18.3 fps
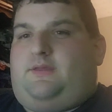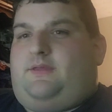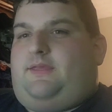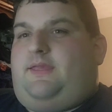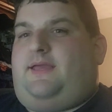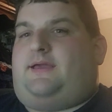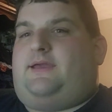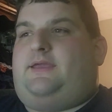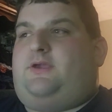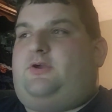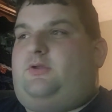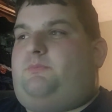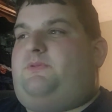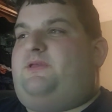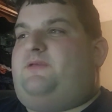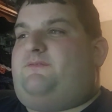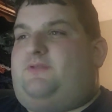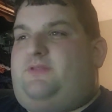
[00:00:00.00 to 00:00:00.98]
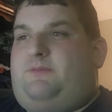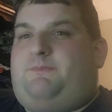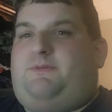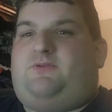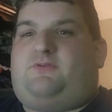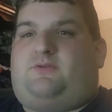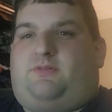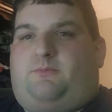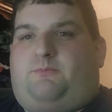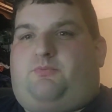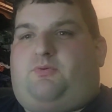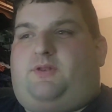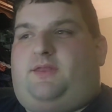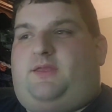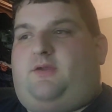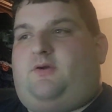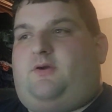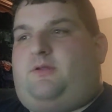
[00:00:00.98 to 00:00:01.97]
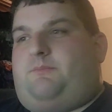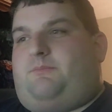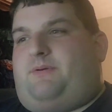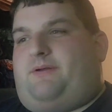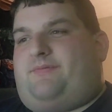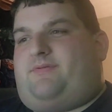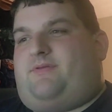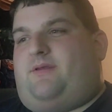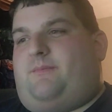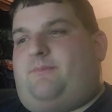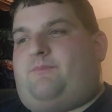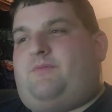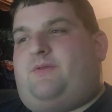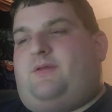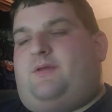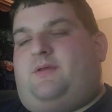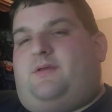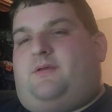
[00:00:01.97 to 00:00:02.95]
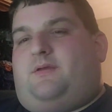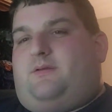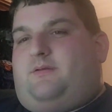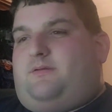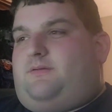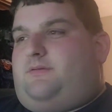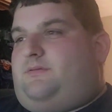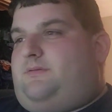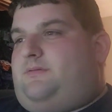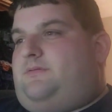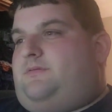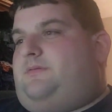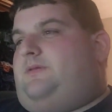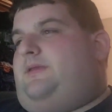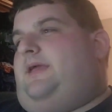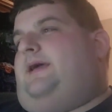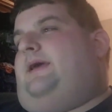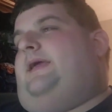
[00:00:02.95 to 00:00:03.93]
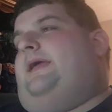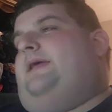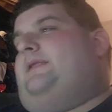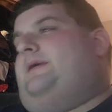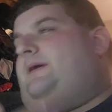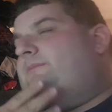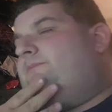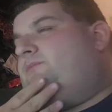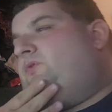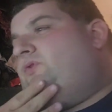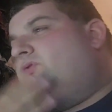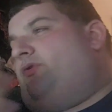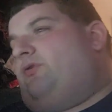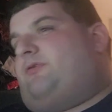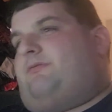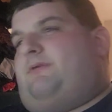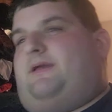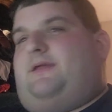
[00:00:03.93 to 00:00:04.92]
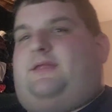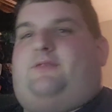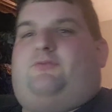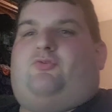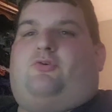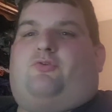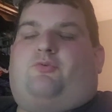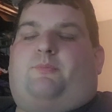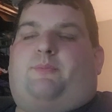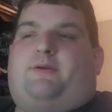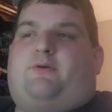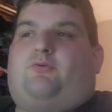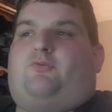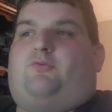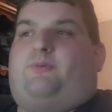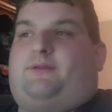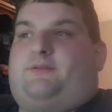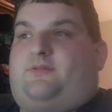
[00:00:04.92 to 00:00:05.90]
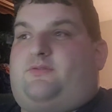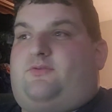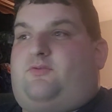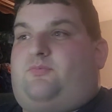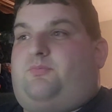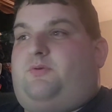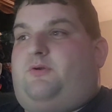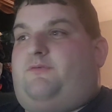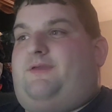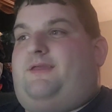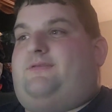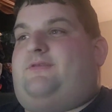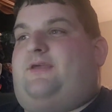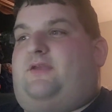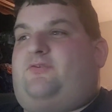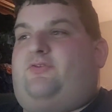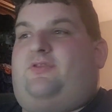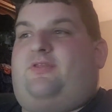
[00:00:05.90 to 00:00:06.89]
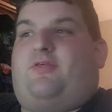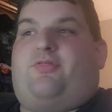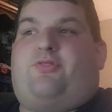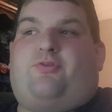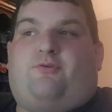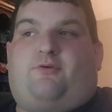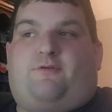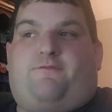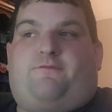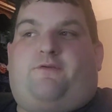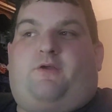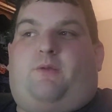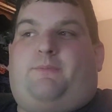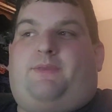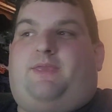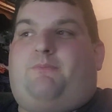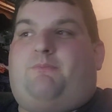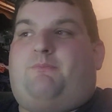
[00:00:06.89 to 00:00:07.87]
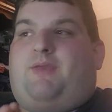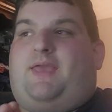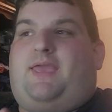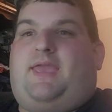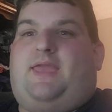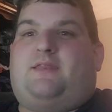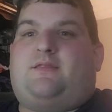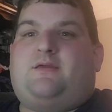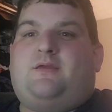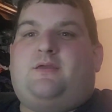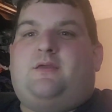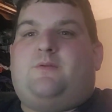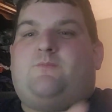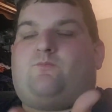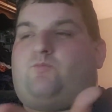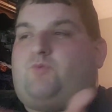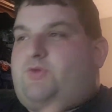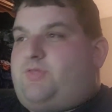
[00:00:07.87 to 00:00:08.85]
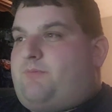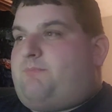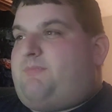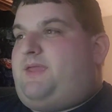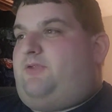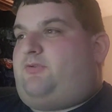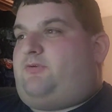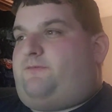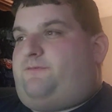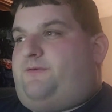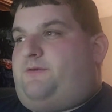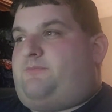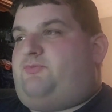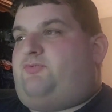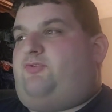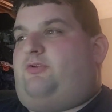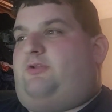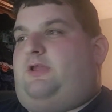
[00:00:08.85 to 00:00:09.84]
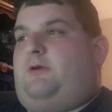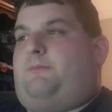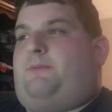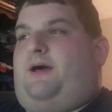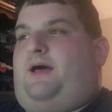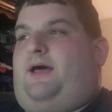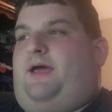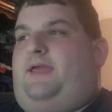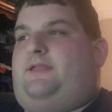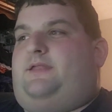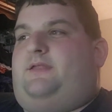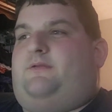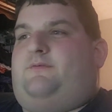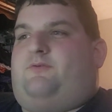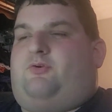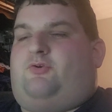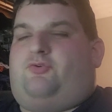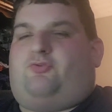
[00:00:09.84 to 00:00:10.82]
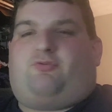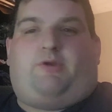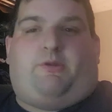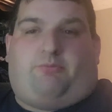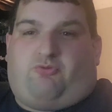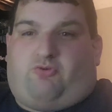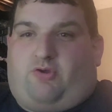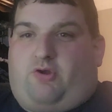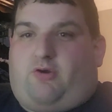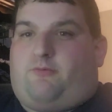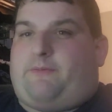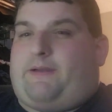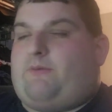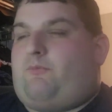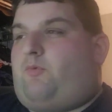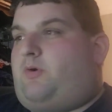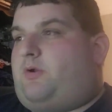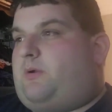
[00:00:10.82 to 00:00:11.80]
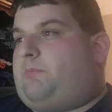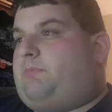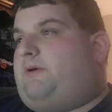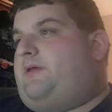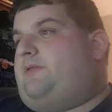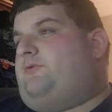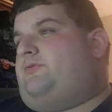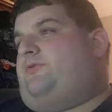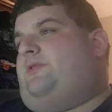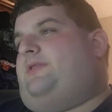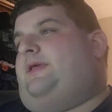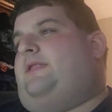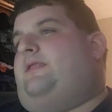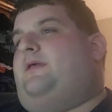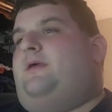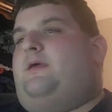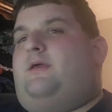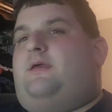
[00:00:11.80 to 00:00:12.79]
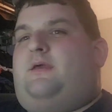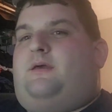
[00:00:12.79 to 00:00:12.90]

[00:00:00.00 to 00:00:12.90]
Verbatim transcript: yeah, it could definitely be something pretty good. But um, yeah, and uh, George and George Romero directed this movie. It's actually the third film he made with a major film studio behind it. Of course, Creepshow by Warner Brothers, and then